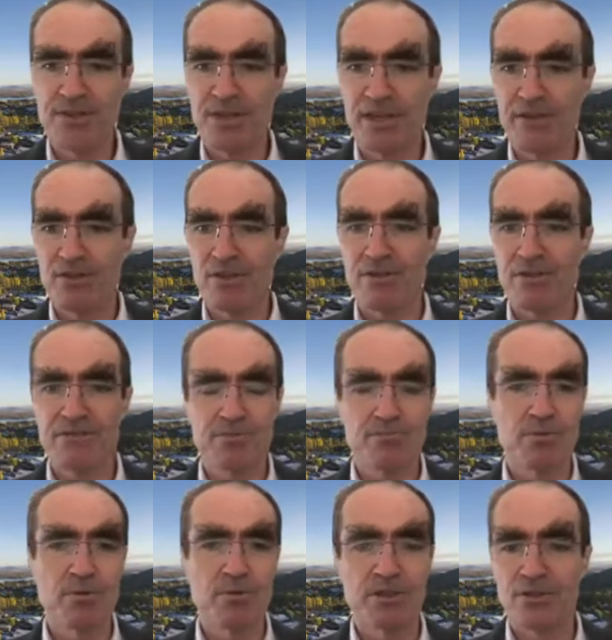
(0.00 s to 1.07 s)
You'll have a lot of
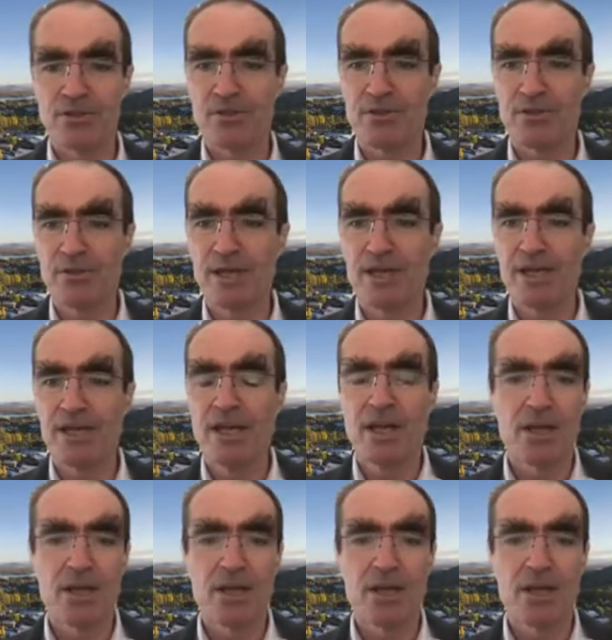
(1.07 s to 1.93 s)
support along the way,